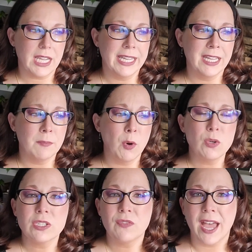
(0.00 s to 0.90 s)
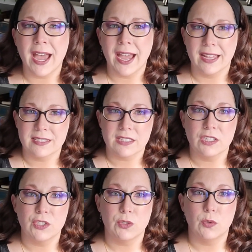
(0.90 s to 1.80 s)
And most of that has to
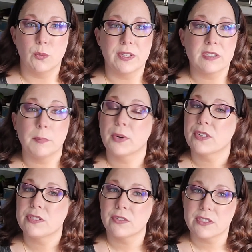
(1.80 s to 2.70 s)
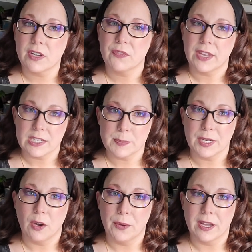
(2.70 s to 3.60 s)
do with some personal stuff that has been
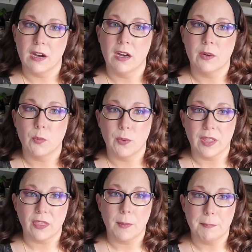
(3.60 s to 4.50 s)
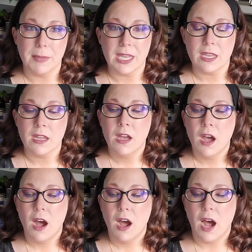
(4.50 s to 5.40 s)
going on with me.
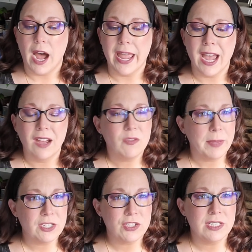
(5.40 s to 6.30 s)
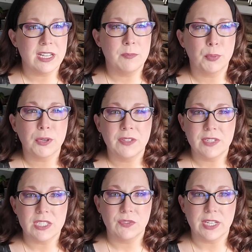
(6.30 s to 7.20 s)
I have mentioned in
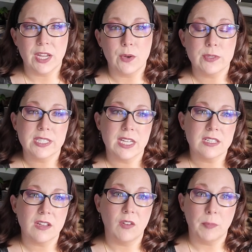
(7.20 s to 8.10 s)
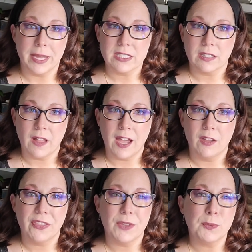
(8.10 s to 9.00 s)
previous videos things of mental
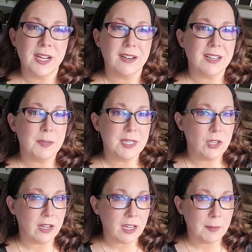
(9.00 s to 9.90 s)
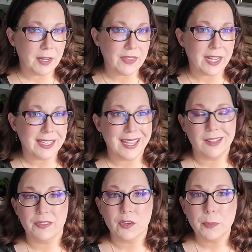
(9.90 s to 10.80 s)
health, and we are going to be talking about that again a
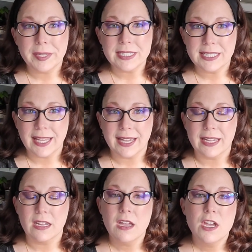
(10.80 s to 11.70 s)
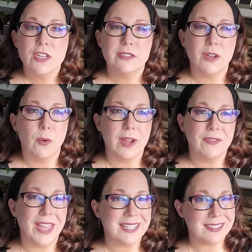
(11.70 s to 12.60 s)
little bit today. So if
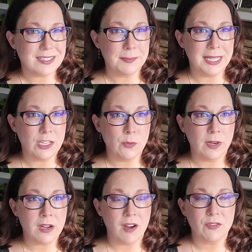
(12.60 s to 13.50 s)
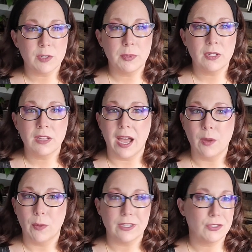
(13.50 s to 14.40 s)
that does make you uncomfortable, I
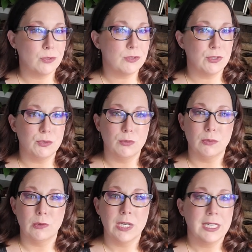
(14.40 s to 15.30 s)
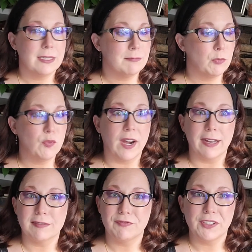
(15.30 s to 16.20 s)
want you to move
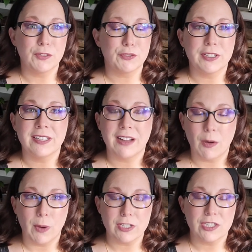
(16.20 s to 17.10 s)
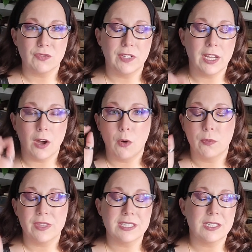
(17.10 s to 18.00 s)
on. Feel free to not watch this video.
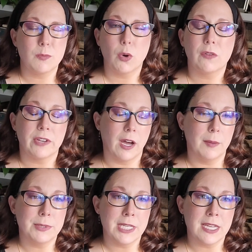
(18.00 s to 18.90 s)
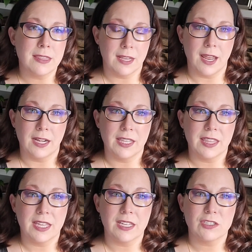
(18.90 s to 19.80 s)
This is more of an update than
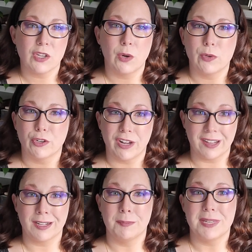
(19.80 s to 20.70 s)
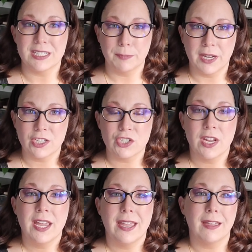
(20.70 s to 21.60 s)
anything, so you're not going to miss much
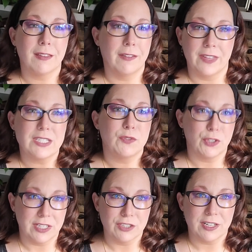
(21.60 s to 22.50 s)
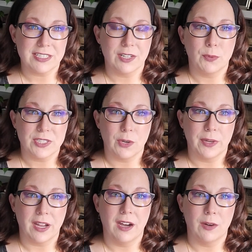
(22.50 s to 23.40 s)
eh, unless if you're interested in what's
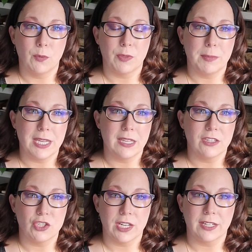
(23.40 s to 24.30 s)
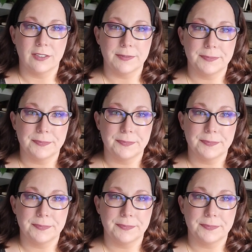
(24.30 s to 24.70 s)
going on with me in the channel.